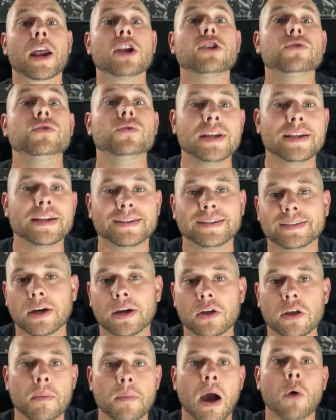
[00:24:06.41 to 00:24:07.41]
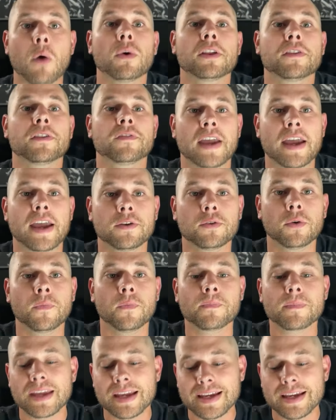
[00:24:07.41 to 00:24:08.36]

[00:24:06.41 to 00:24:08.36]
do need to tell you about with FanDuel